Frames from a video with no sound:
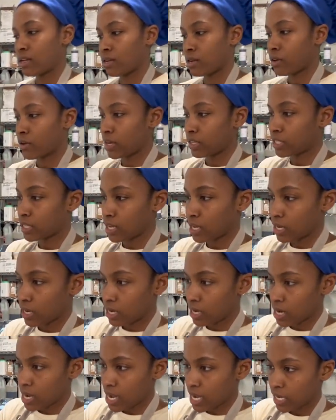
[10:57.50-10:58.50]
Creates a
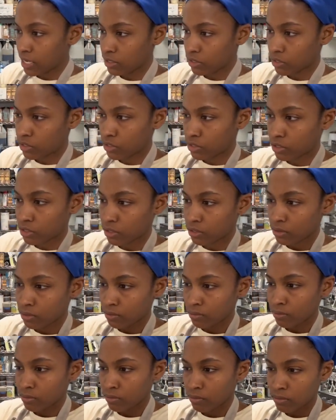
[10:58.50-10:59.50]
nice
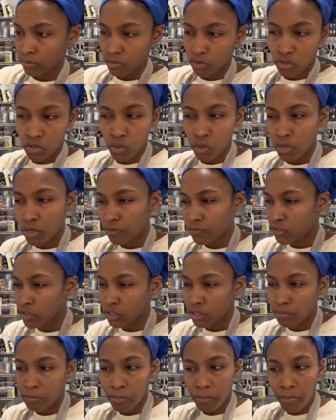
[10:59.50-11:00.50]
sort of
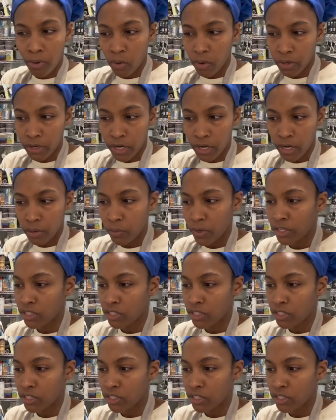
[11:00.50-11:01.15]
just border. We